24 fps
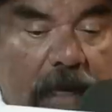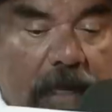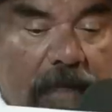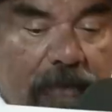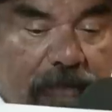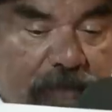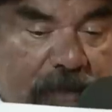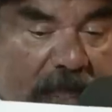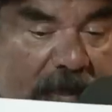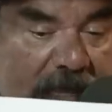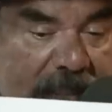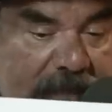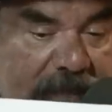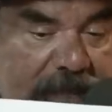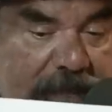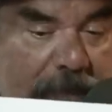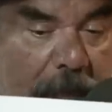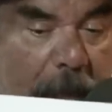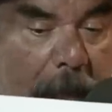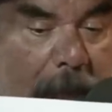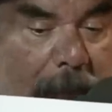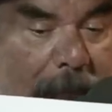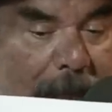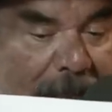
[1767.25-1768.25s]
That's
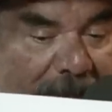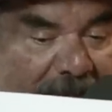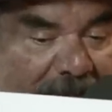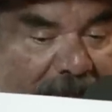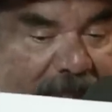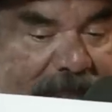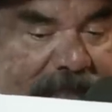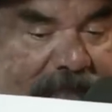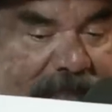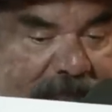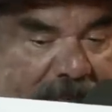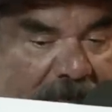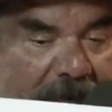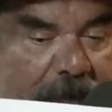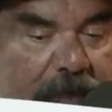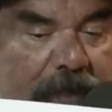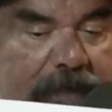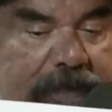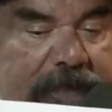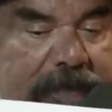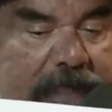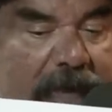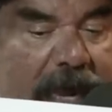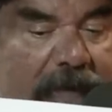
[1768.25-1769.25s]

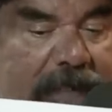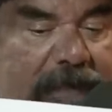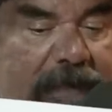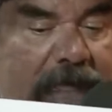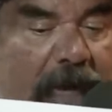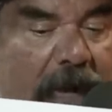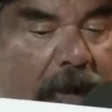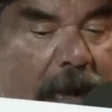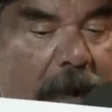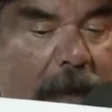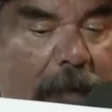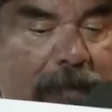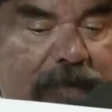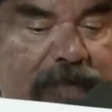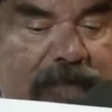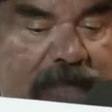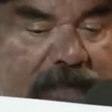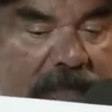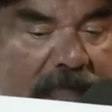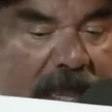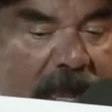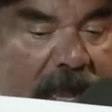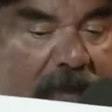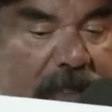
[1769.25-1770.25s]

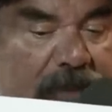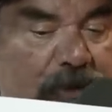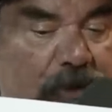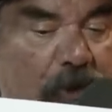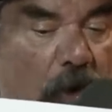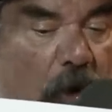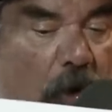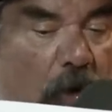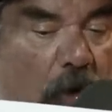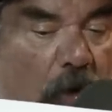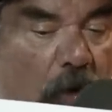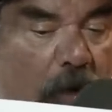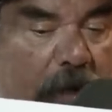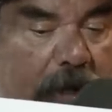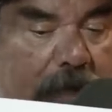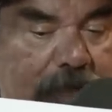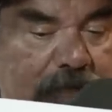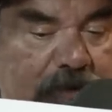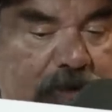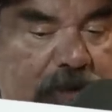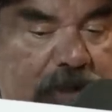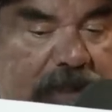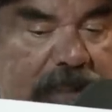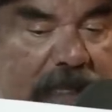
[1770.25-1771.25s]

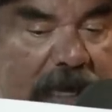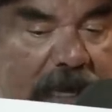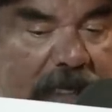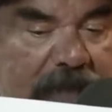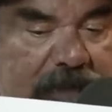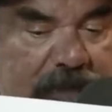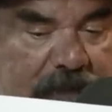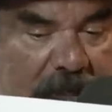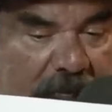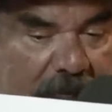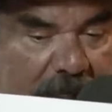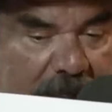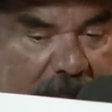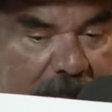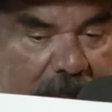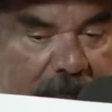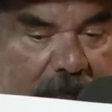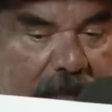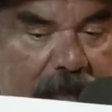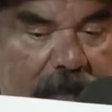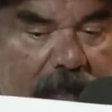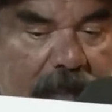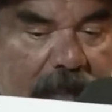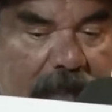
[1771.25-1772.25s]
medterra.com/OMGHI.
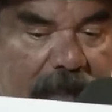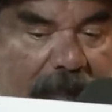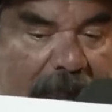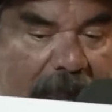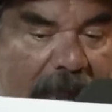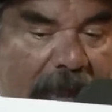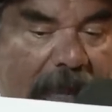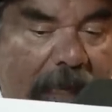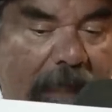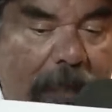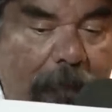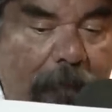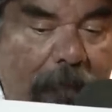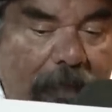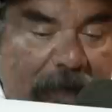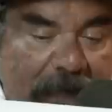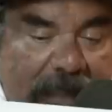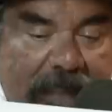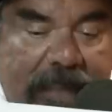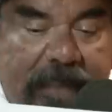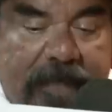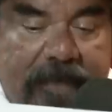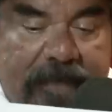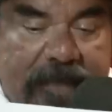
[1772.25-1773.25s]
And
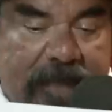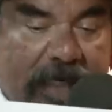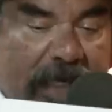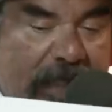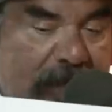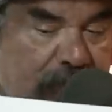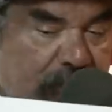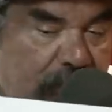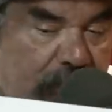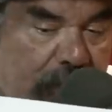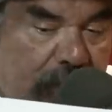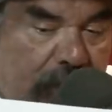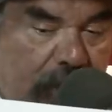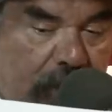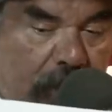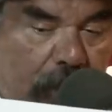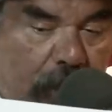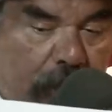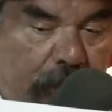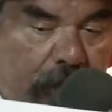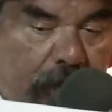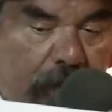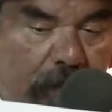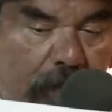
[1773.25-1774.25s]
please enter the
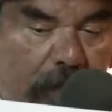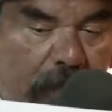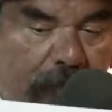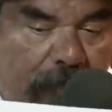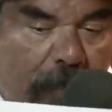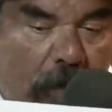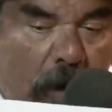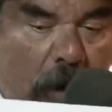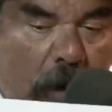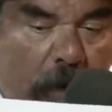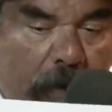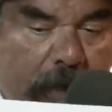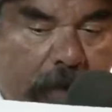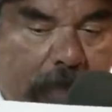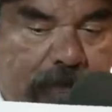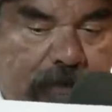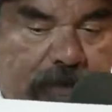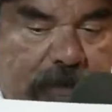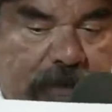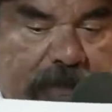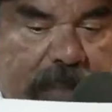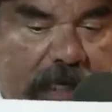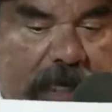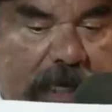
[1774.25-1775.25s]
code of
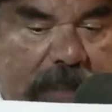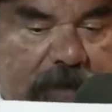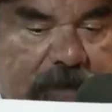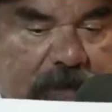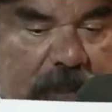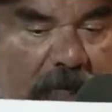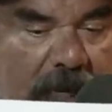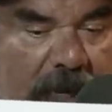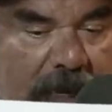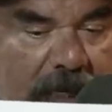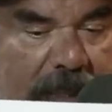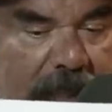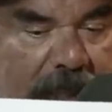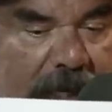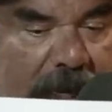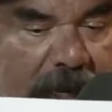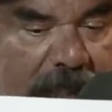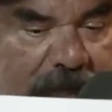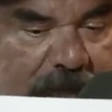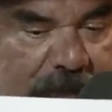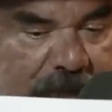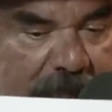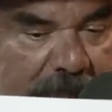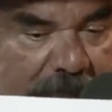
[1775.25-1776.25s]
OMGHI at
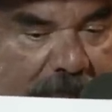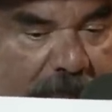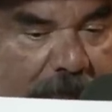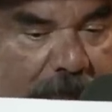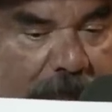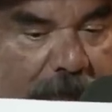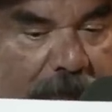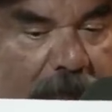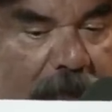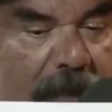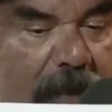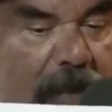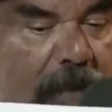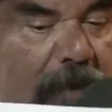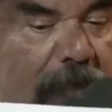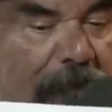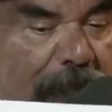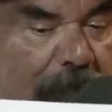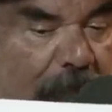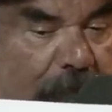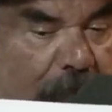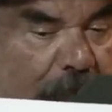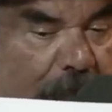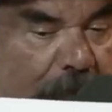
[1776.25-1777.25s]
checkout
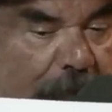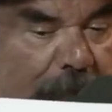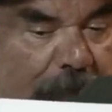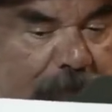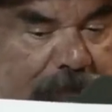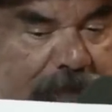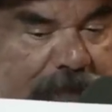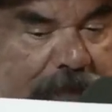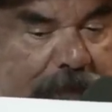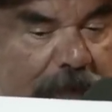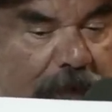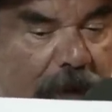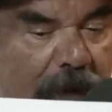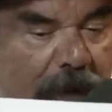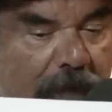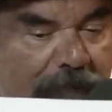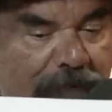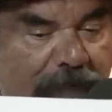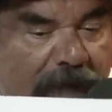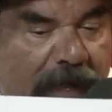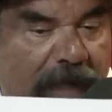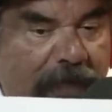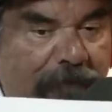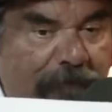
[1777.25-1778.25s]
for 30% off
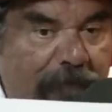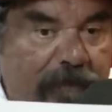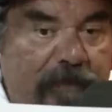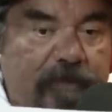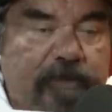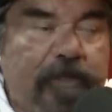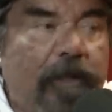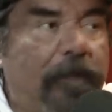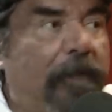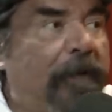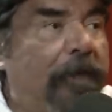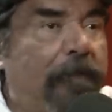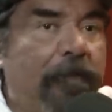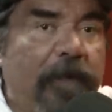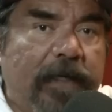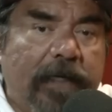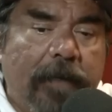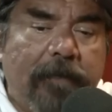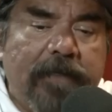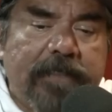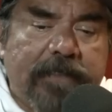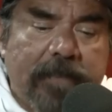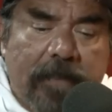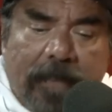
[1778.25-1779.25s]
and free shipping. But let
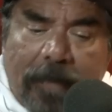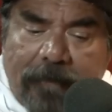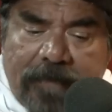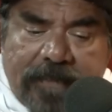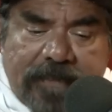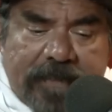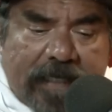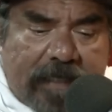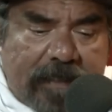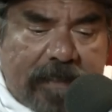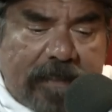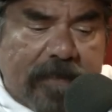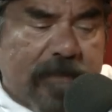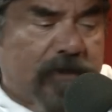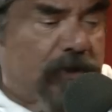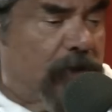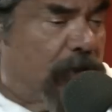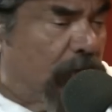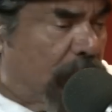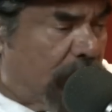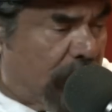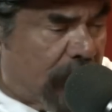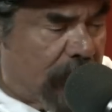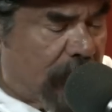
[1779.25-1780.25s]
me say this, you
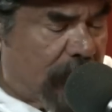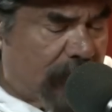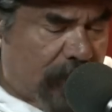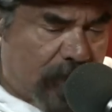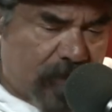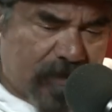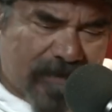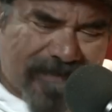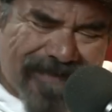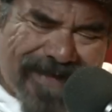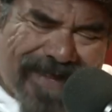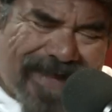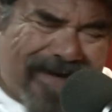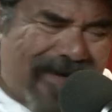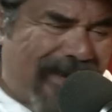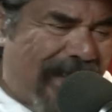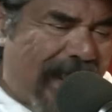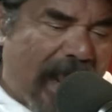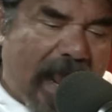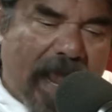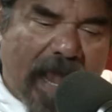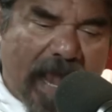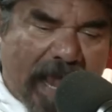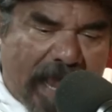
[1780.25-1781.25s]
know, there's a lot of
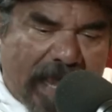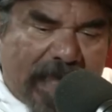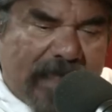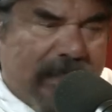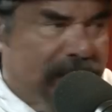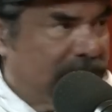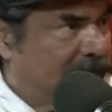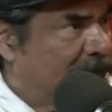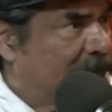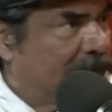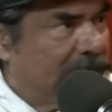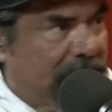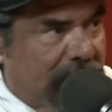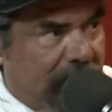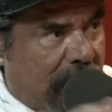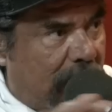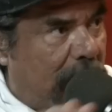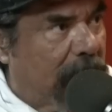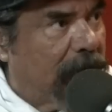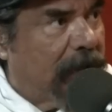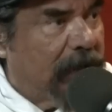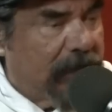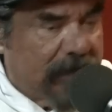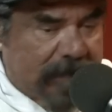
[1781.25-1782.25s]
ads
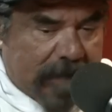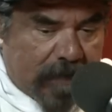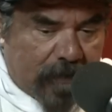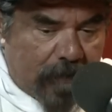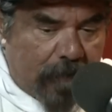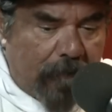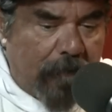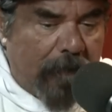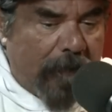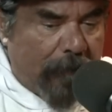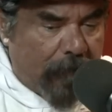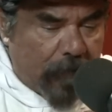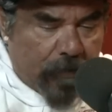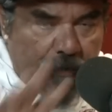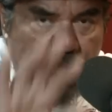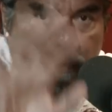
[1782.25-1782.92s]
and things that people do,